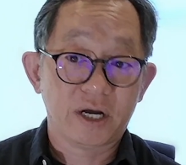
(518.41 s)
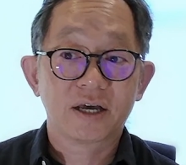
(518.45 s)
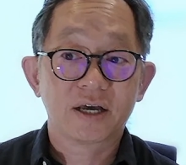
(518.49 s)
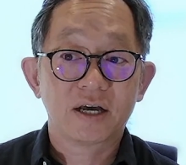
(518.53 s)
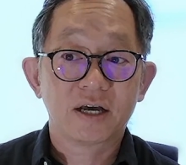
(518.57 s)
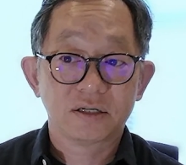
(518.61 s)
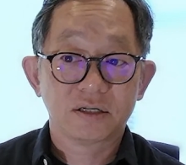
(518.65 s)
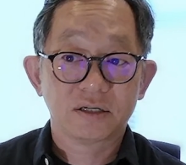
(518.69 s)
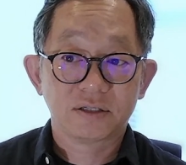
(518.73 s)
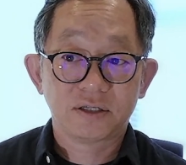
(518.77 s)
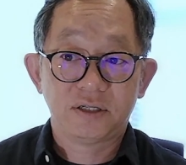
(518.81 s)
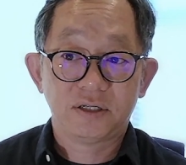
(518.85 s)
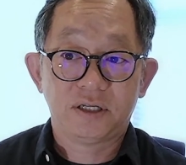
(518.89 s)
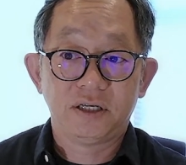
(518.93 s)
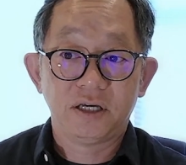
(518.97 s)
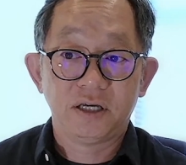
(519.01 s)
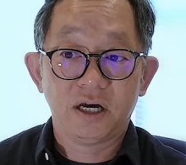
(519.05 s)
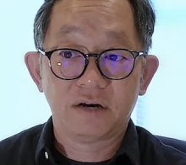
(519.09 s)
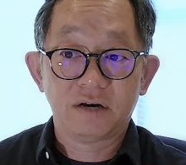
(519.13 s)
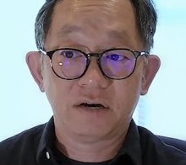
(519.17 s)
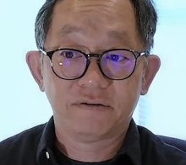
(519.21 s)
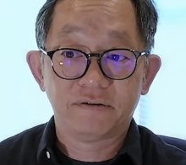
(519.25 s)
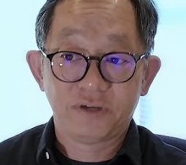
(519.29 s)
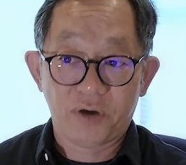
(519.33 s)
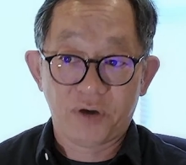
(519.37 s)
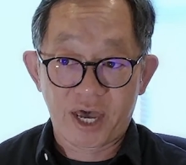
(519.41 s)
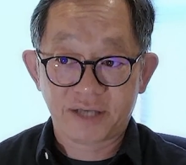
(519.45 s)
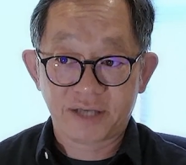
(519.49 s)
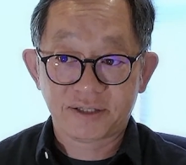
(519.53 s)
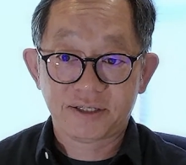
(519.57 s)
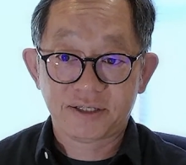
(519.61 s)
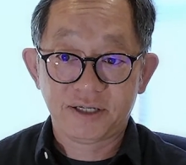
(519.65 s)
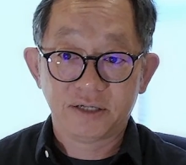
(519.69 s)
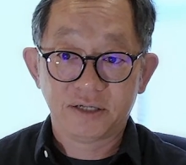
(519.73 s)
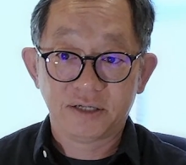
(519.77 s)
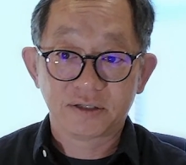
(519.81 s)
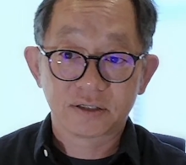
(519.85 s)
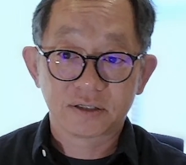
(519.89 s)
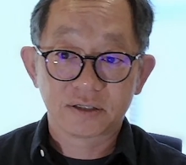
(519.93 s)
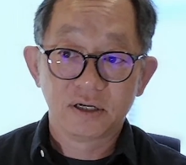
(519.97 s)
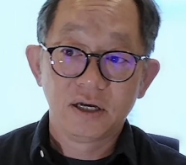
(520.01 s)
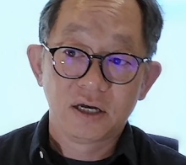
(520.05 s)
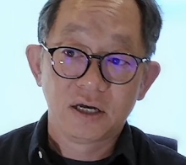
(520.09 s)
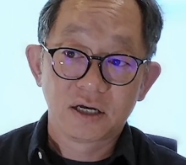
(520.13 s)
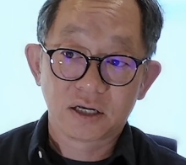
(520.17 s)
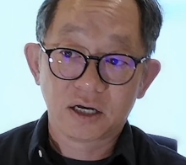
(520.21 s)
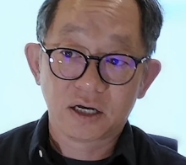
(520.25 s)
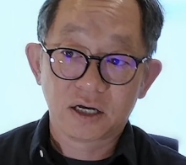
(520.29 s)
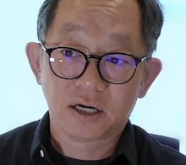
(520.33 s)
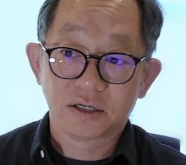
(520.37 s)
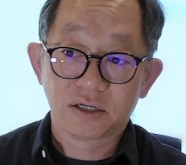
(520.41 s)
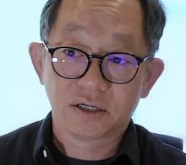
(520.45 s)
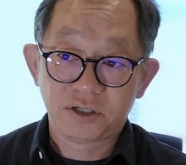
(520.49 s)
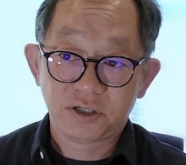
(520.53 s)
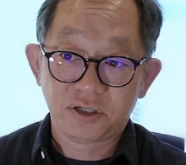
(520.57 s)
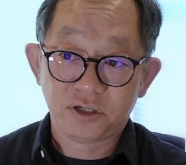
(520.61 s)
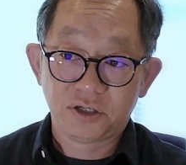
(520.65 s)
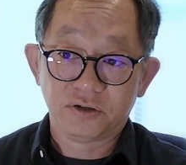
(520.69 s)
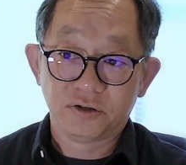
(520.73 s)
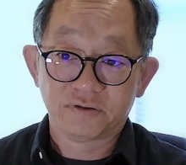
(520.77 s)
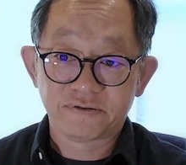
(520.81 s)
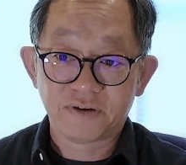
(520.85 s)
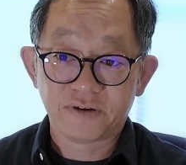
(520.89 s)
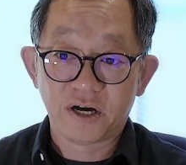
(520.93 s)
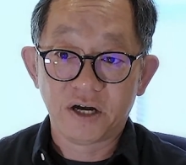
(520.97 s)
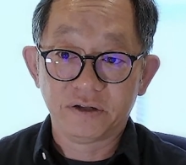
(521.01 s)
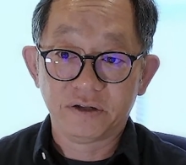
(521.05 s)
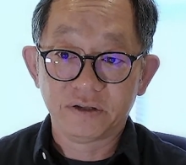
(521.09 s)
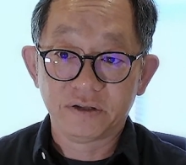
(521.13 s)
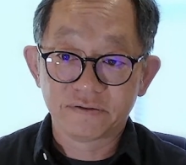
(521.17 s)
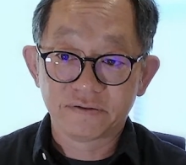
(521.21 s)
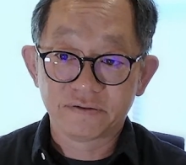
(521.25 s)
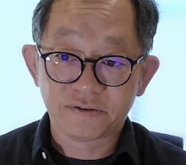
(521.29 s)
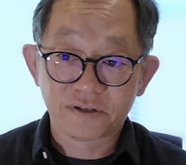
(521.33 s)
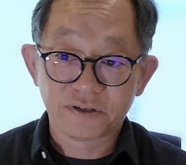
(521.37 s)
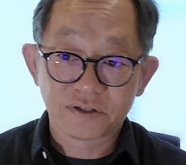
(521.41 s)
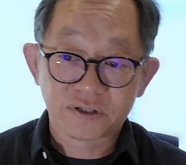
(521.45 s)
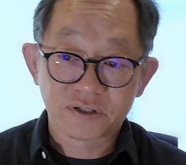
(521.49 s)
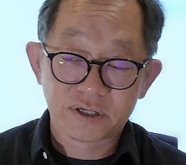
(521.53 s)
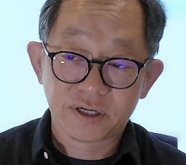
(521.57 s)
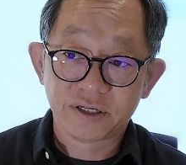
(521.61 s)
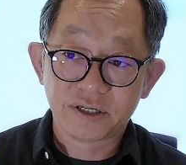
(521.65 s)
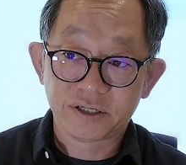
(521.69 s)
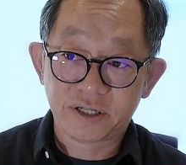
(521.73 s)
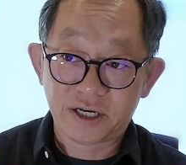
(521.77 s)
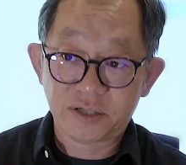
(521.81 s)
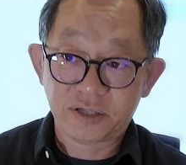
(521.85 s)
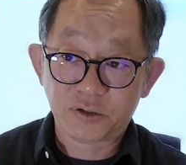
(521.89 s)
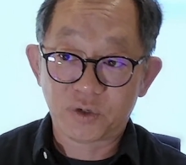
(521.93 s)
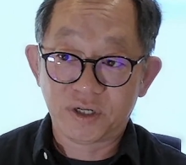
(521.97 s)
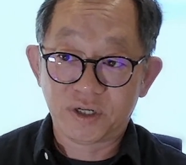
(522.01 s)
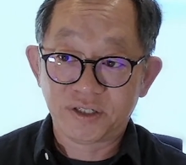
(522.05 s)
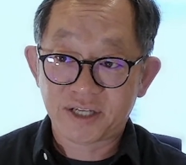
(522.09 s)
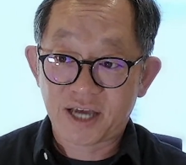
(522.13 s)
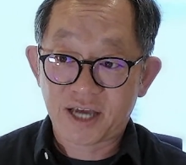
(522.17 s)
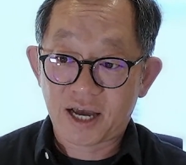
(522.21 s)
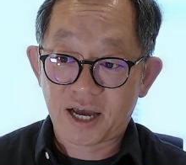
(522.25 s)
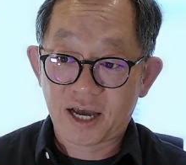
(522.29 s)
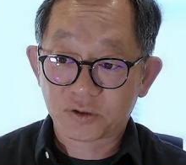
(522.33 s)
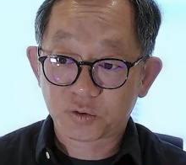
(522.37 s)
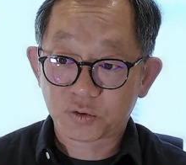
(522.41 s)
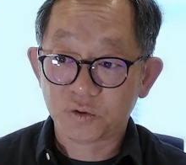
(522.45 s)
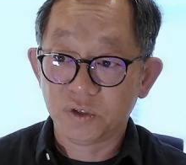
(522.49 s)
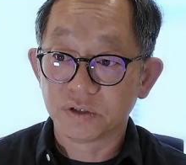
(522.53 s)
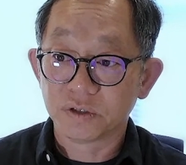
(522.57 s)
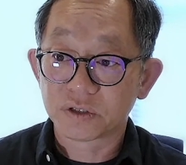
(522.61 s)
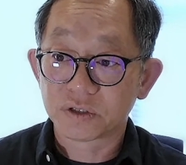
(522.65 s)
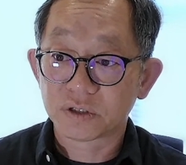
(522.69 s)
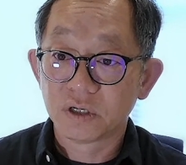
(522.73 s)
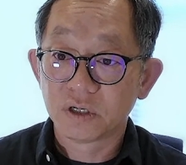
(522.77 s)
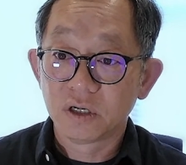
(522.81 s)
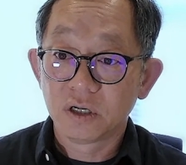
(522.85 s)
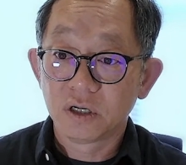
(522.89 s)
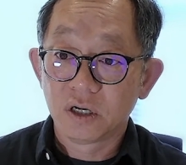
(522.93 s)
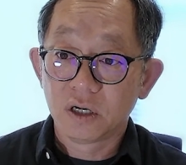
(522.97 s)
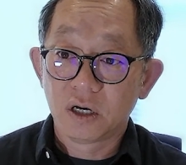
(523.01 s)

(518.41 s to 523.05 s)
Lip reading: Custody of your assets, custody of fund, facilitate transactions.